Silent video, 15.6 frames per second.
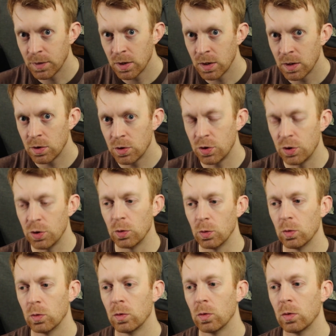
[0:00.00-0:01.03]

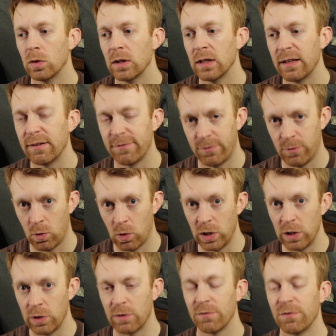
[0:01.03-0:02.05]
to live for. You
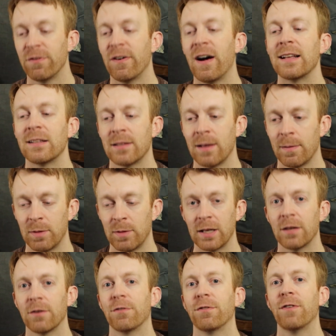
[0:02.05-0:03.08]
can find something to
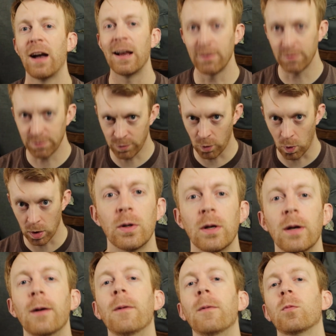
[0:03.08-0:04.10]
fight for.
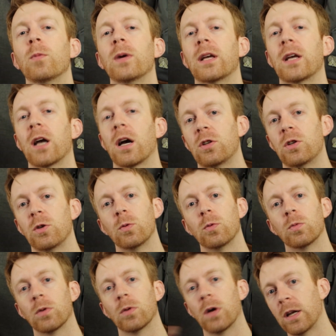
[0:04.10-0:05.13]
We cut to
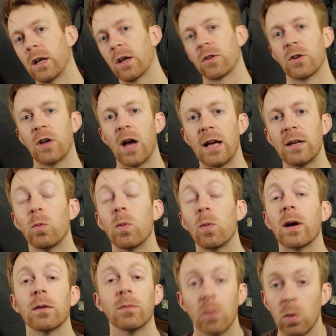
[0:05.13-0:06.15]
another night
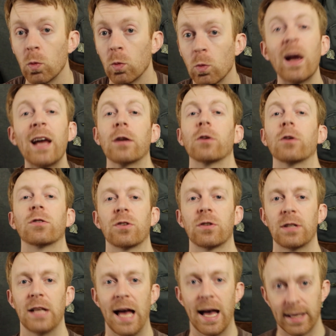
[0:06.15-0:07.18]
where raiders are
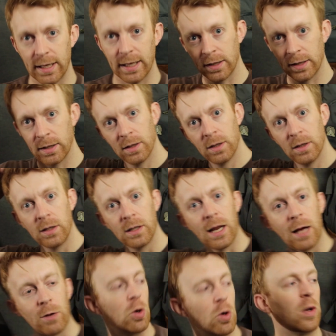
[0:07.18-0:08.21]
attacking. Now,
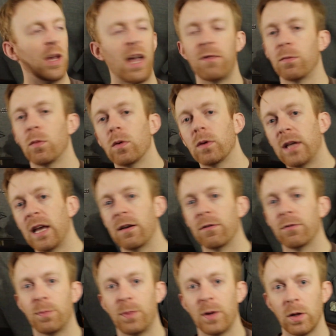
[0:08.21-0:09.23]
Joel
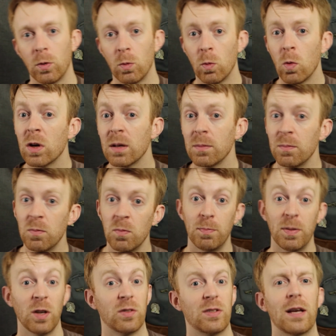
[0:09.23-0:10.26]
gave Bill a warning.
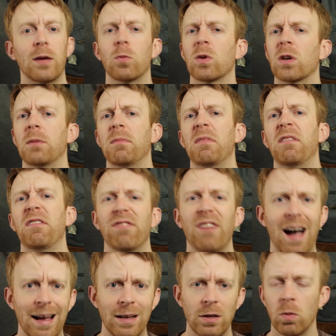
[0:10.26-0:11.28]
Bill said, we're going to be
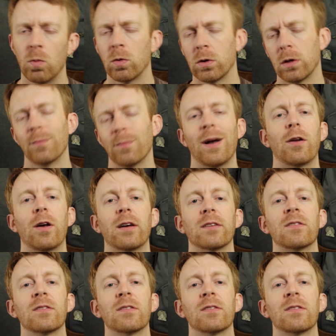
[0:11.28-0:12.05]
fine, don't worry about us.